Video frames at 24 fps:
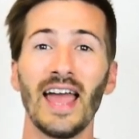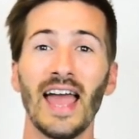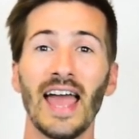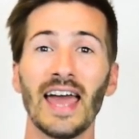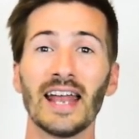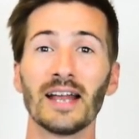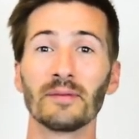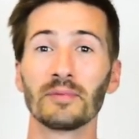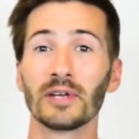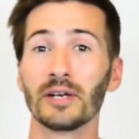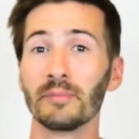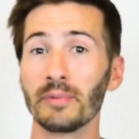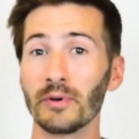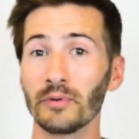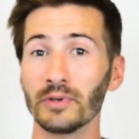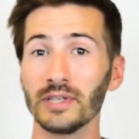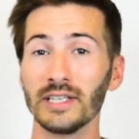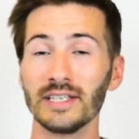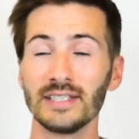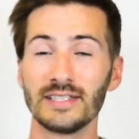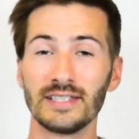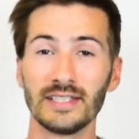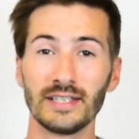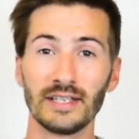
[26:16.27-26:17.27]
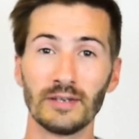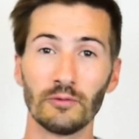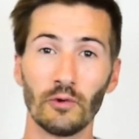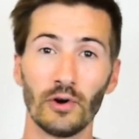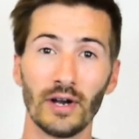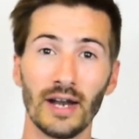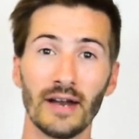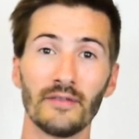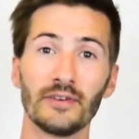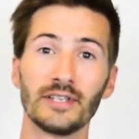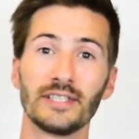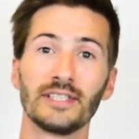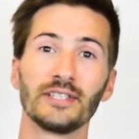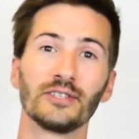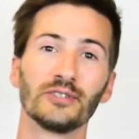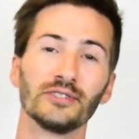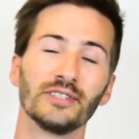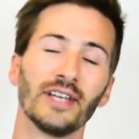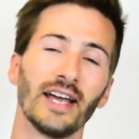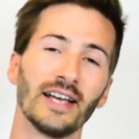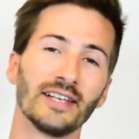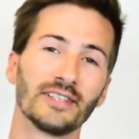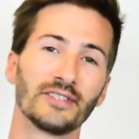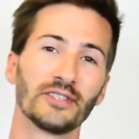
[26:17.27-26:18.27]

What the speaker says: And I'm gonna be releasing one every single day.